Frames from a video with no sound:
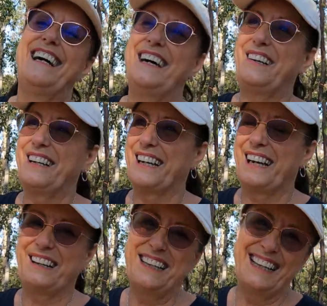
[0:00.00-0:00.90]
There we
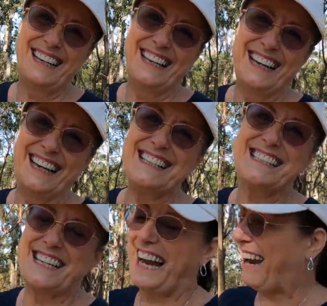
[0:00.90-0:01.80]
go.
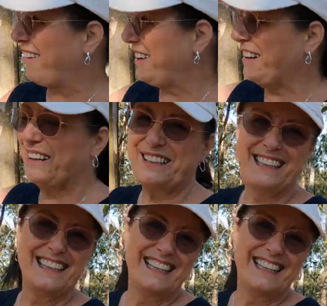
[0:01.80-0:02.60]
Let's carry on.